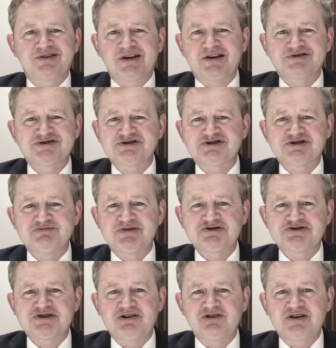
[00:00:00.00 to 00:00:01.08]
It's a
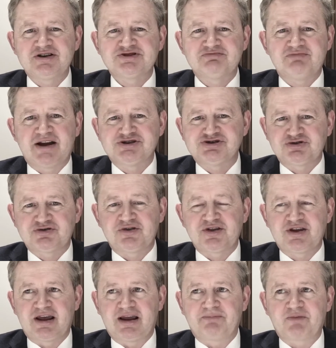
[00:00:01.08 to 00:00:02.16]
mysterious, magical
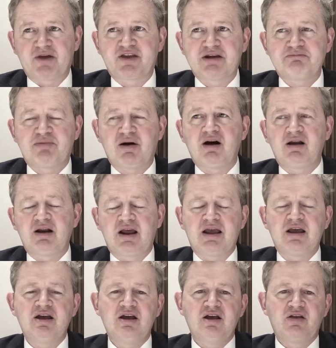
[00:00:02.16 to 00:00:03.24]
thing. I think
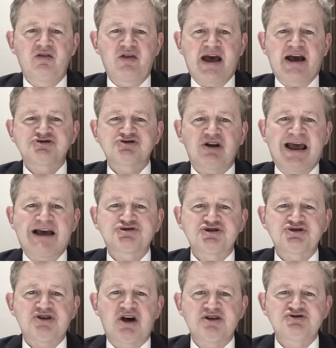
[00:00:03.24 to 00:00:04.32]
partly the actual
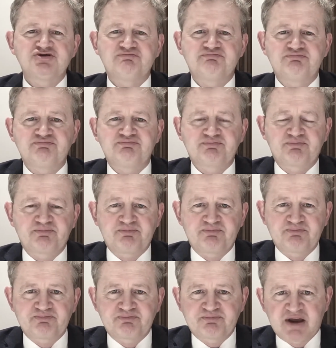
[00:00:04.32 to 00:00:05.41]
exercise of
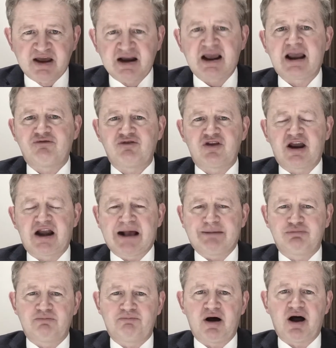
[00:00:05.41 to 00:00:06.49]
getting everything in
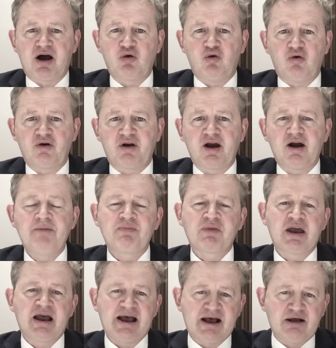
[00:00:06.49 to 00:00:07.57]
apple pie order
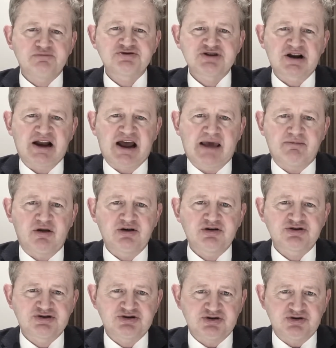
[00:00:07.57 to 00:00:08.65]
helps the
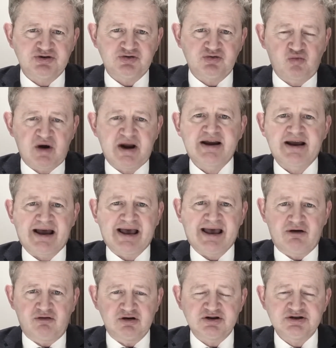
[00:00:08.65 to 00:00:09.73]
claimant to weed out
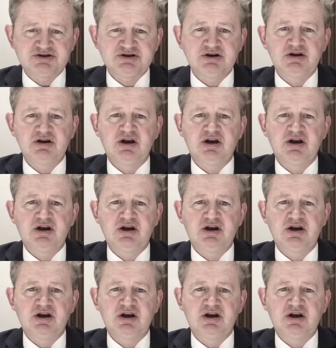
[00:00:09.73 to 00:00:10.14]
errors,